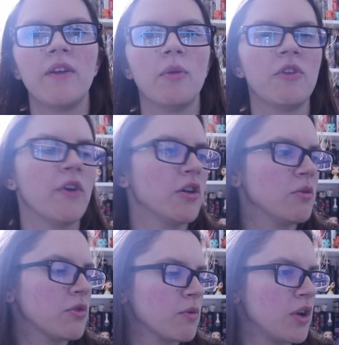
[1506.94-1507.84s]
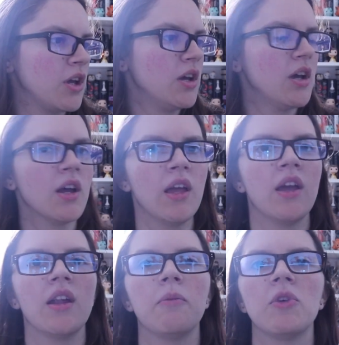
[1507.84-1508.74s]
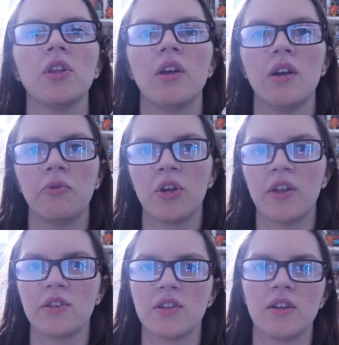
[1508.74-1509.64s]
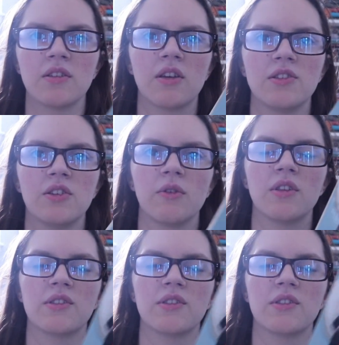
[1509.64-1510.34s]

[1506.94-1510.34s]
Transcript: Family Volume 3, and I'm real really excited to continue on